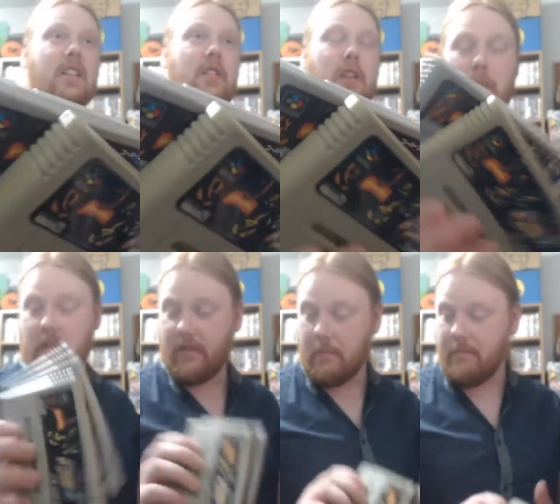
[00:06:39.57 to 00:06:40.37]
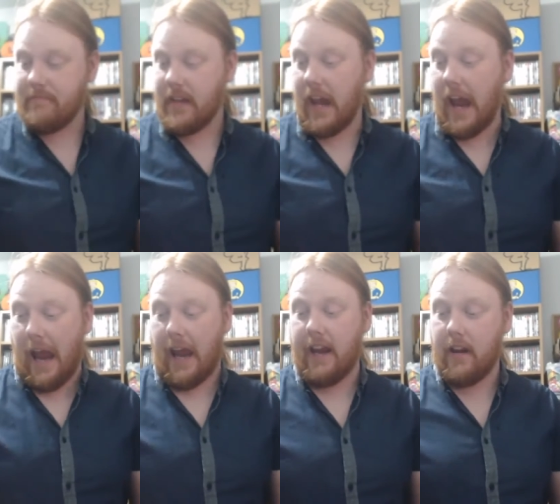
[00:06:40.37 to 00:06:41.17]
Two copies of them.
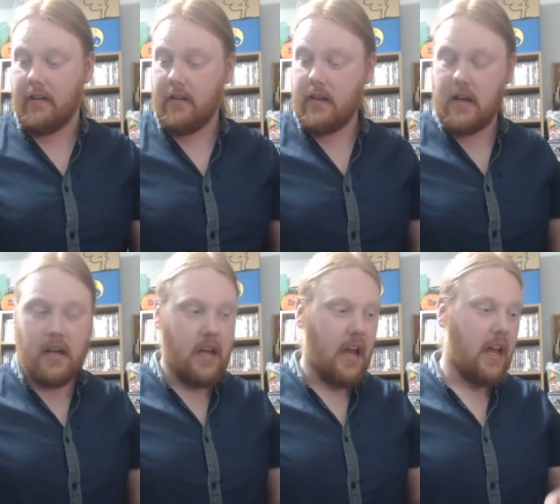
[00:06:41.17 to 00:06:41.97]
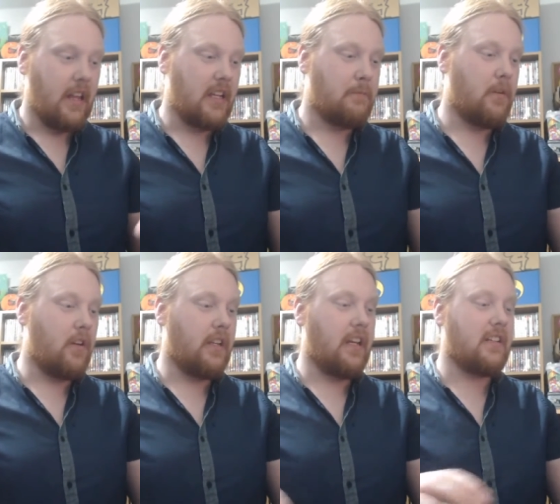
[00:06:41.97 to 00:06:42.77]
Yay. And last but
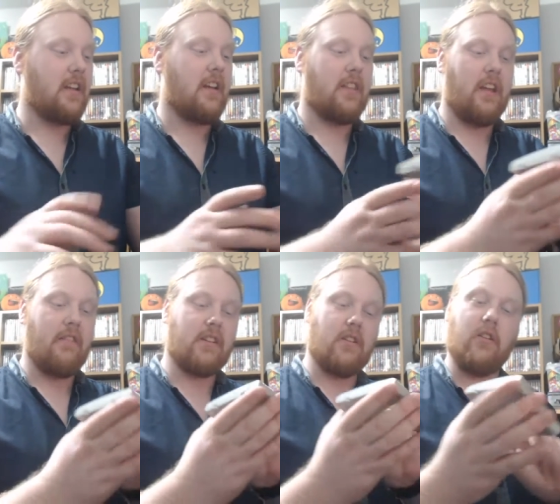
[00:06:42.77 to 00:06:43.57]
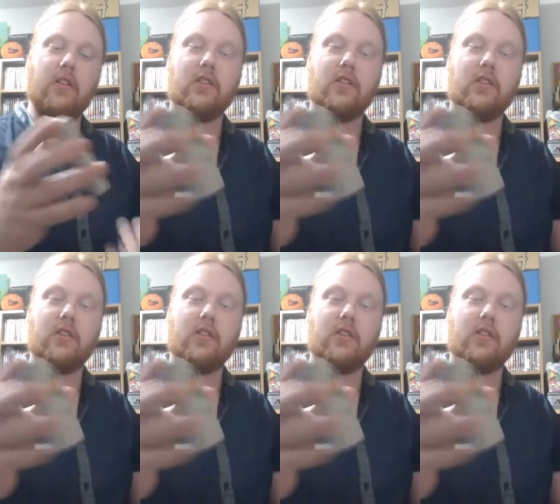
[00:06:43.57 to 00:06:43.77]
not least, the original